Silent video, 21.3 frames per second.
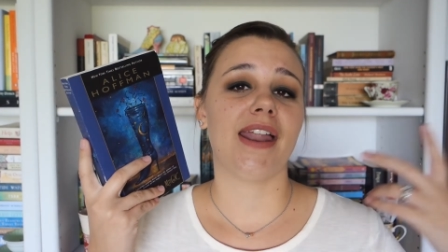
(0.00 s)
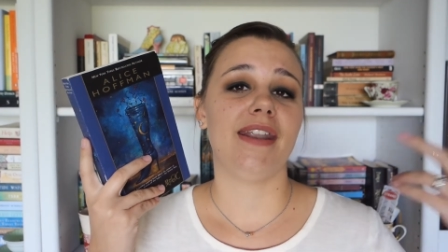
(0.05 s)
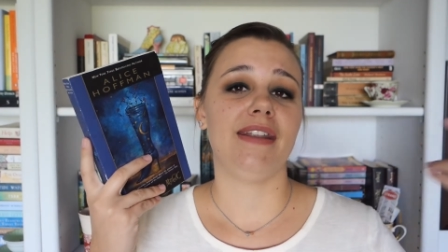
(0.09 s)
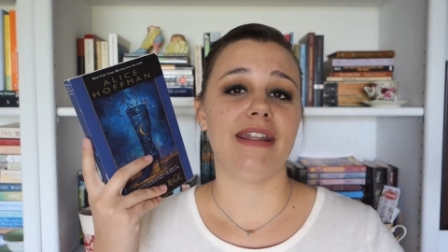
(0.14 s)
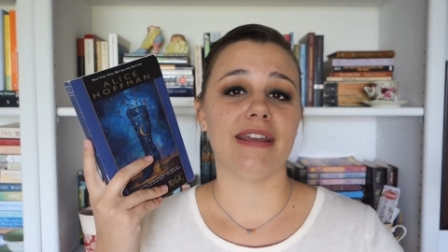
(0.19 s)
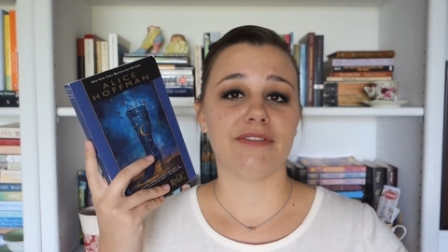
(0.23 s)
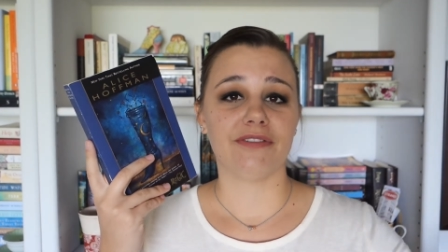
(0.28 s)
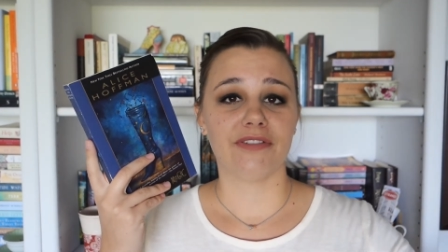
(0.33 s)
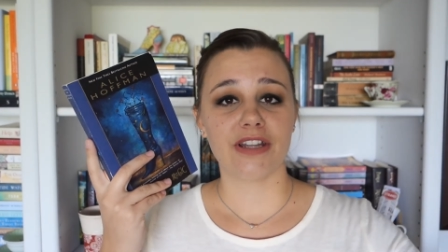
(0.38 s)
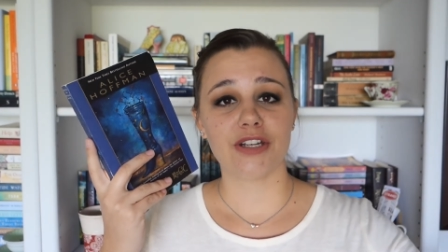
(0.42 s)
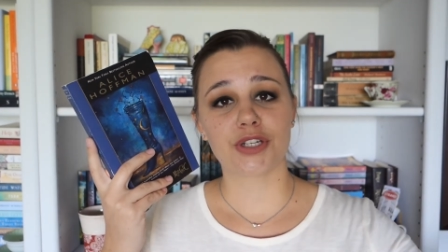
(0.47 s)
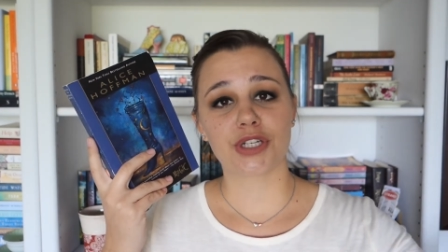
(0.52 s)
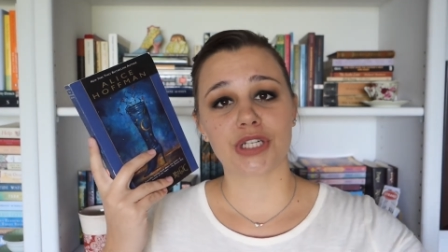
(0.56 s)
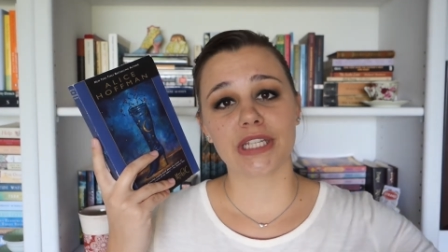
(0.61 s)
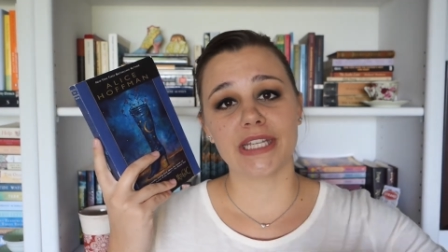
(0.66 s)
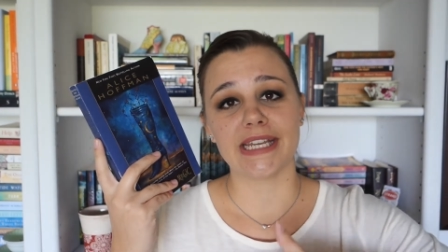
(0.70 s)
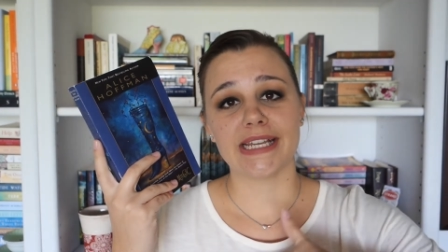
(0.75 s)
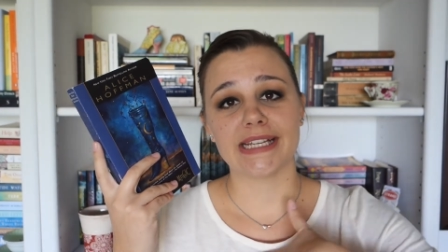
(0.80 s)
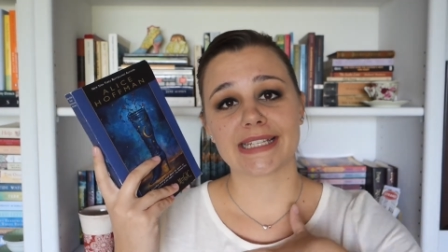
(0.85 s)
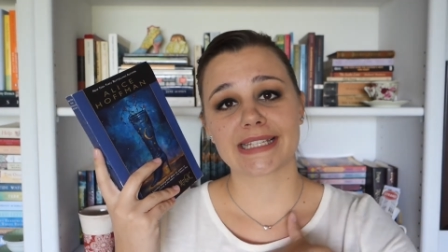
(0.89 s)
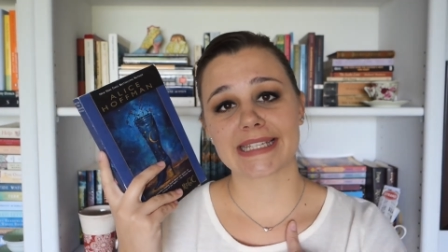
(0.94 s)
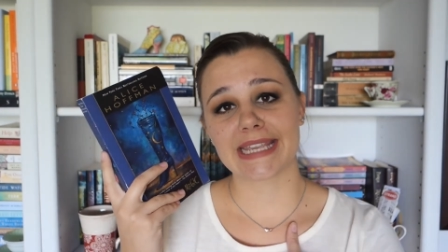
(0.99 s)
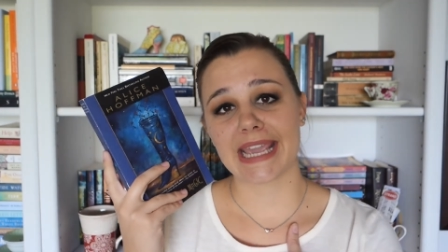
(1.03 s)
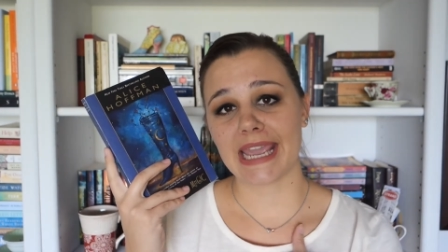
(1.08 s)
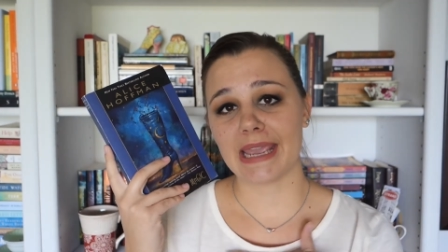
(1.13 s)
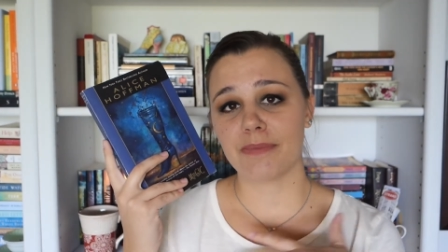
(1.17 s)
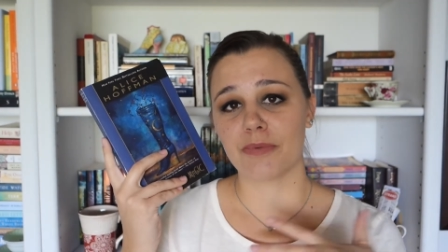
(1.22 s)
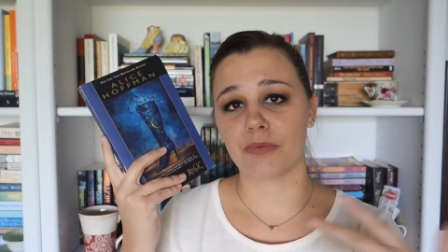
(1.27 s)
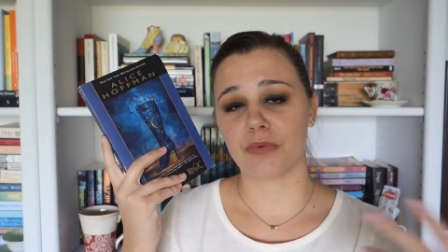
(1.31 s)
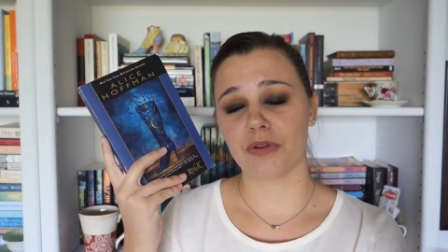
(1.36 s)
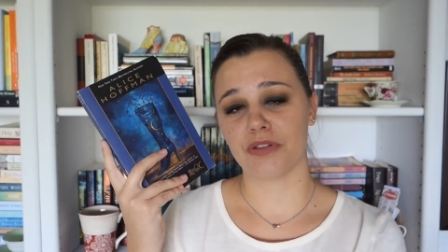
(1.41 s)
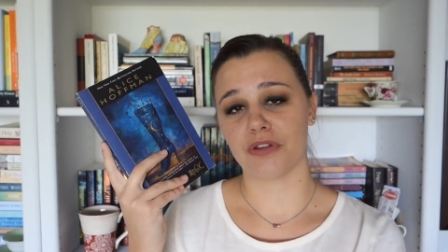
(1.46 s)
and they eventually
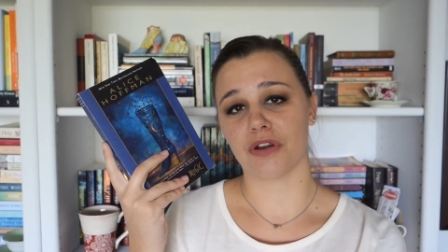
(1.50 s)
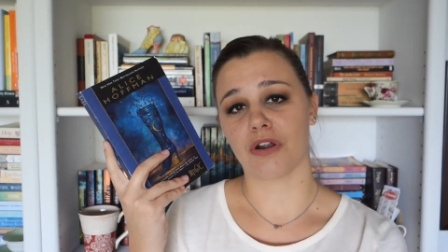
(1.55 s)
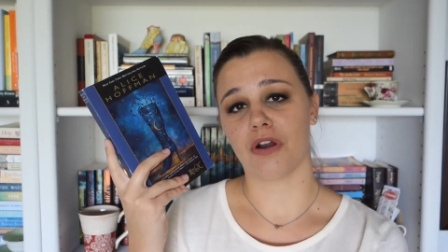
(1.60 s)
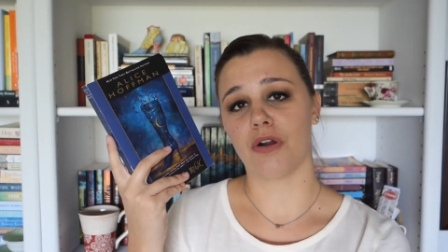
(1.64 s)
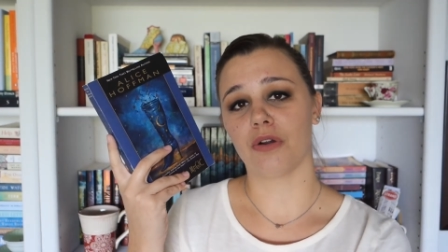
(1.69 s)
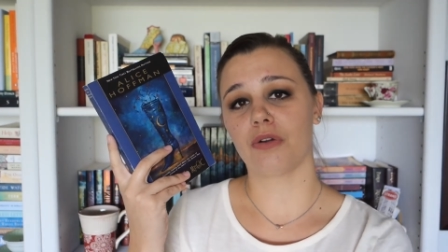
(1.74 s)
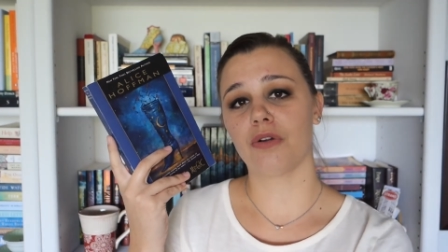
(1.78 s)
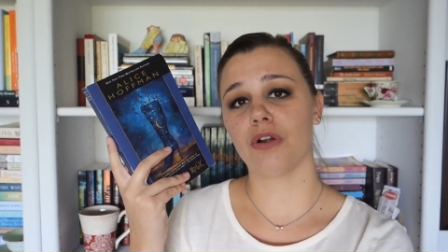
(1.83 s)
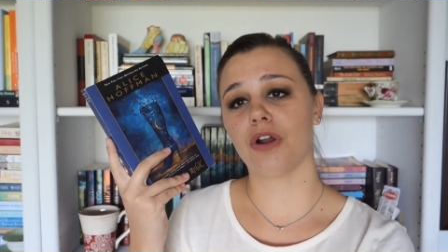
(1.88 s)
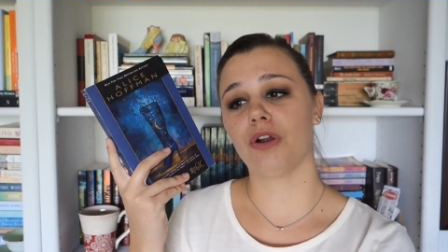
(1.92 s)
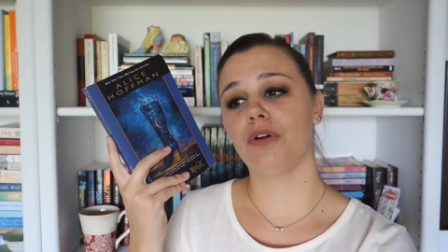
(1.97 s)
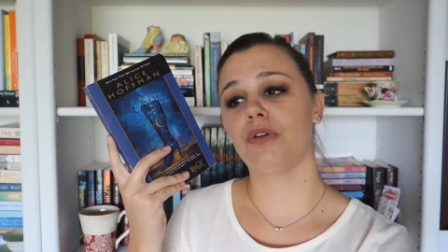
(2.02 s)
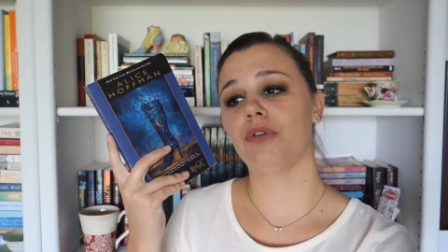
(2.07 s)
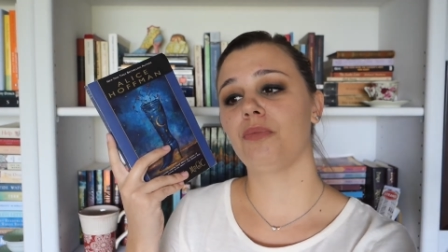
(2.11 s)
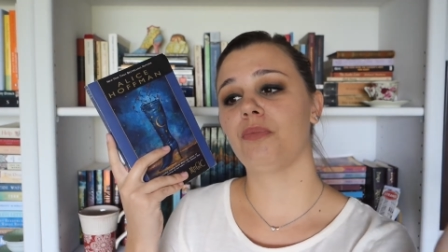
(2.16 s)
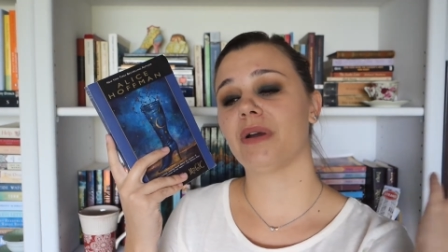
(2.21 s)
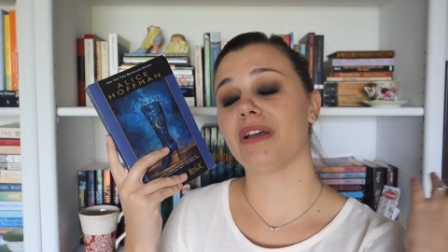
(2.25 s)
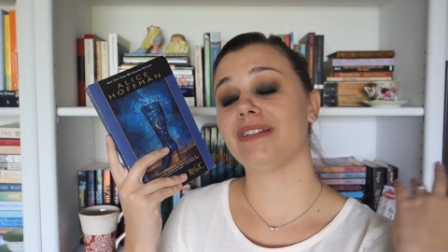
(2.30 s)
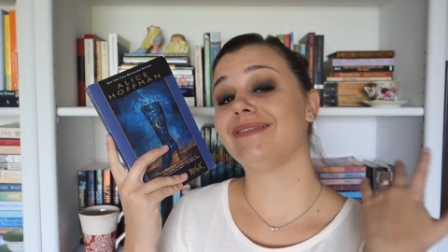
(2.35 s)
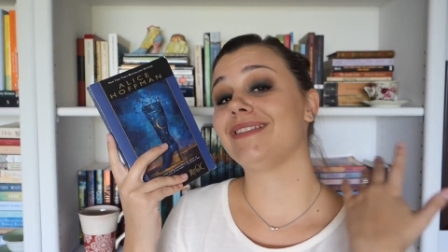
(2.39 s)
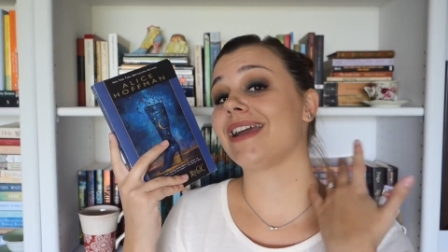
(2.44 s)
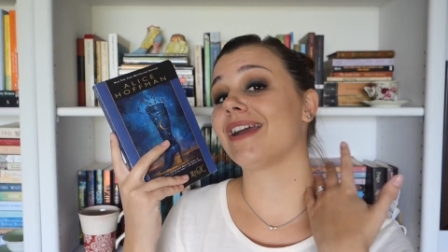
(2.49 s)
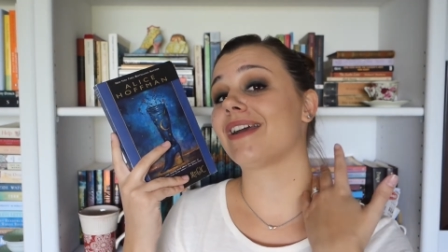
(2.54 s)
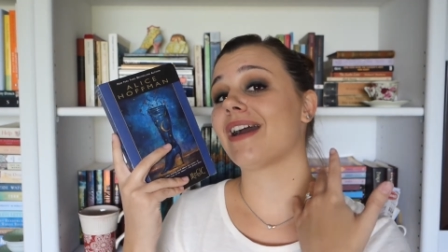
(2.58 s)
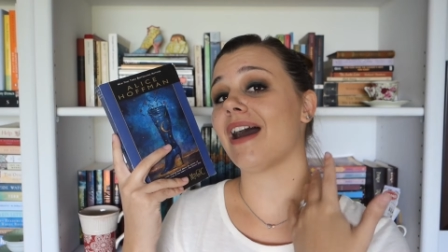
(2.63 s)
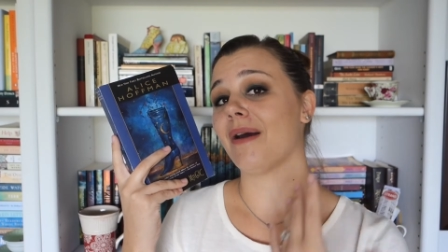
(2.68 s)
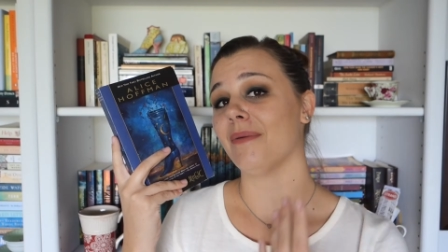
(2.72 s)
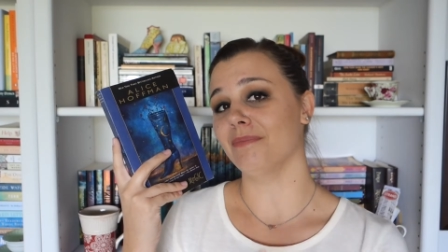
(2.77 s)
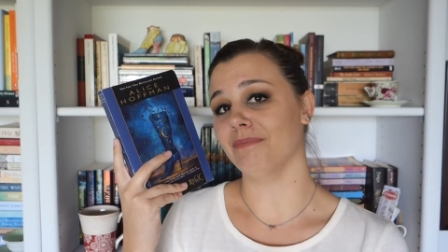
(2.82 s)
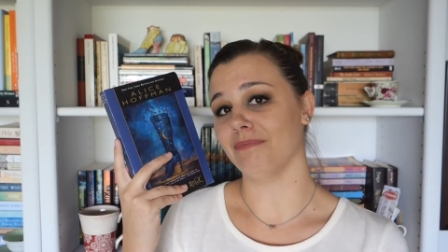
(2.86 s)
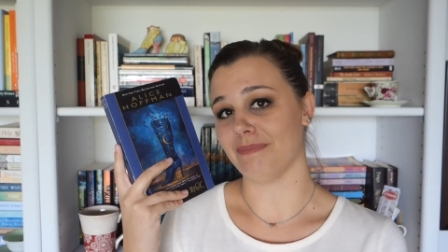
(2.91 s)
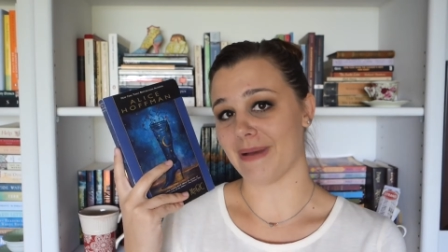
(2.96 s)
escape when they're all grown, but they
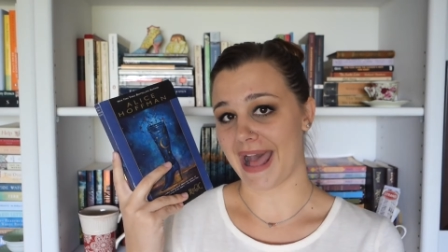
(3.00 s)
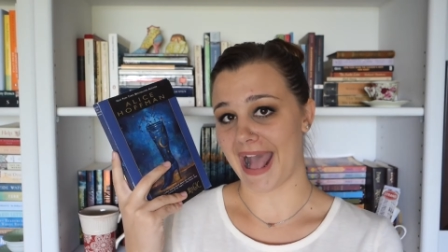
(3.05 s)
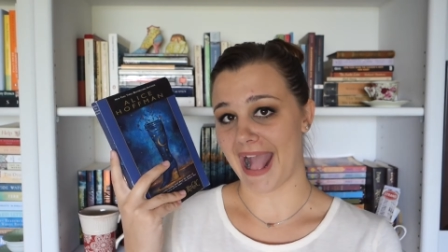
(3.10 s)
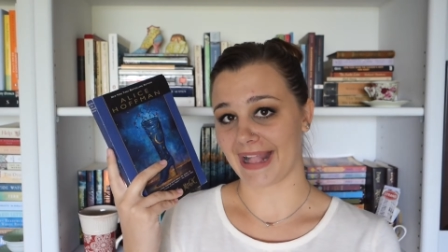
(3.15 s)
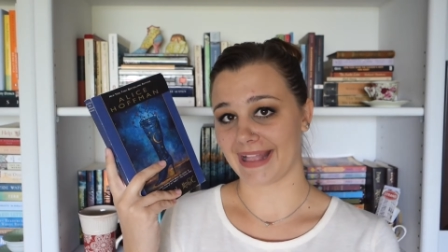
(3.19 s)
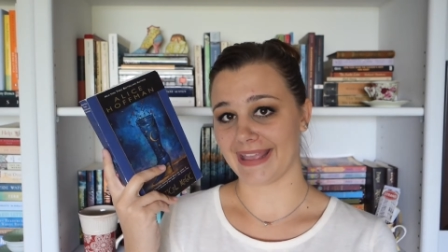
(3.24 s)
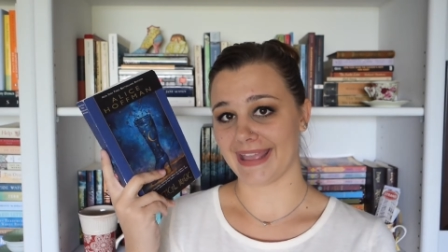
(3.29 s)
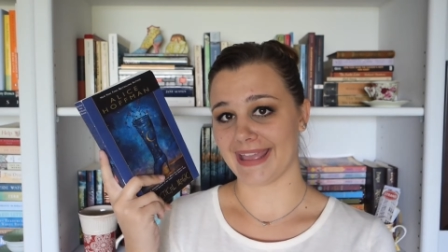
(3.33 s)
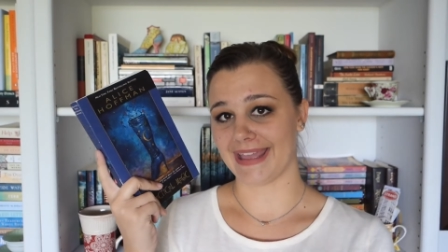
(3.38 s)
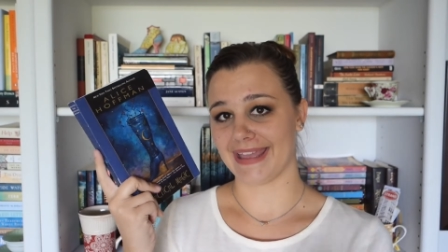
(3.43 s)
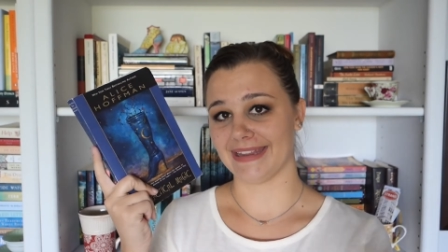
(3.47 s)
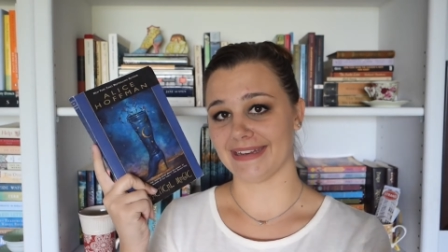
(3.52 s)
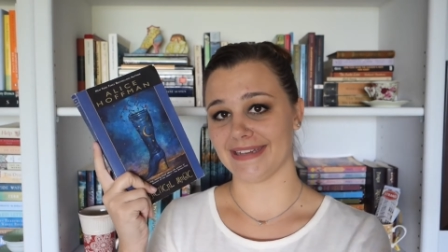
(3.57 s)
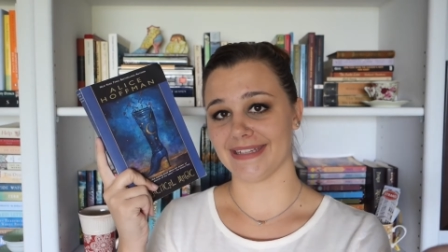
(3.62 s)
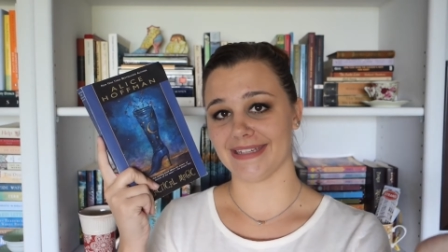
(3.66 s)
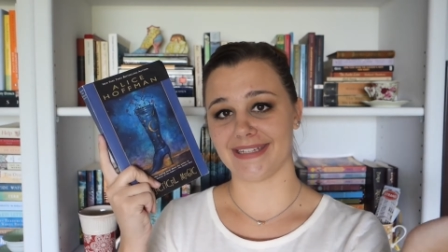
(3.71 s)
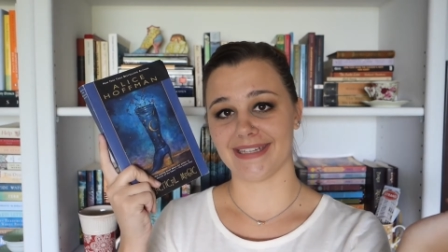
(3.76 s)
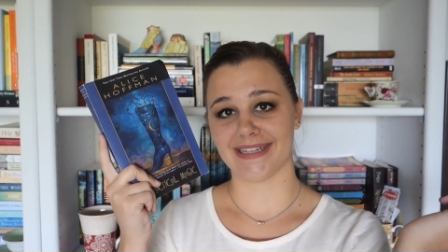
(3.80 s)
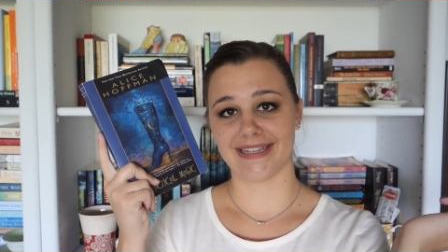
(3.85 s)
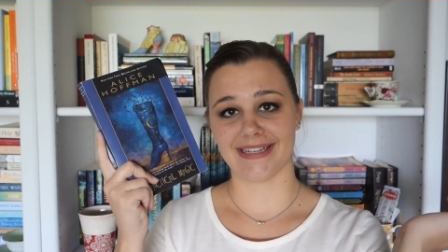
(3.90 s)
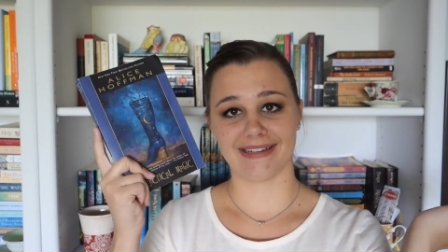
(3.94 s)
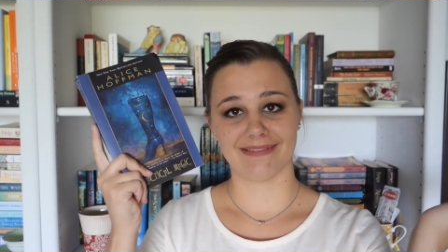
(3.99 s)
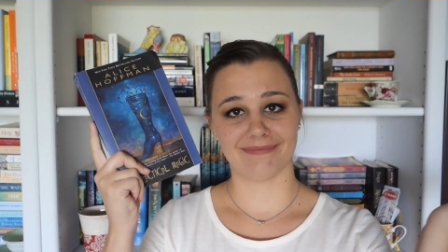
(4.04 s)
come back. And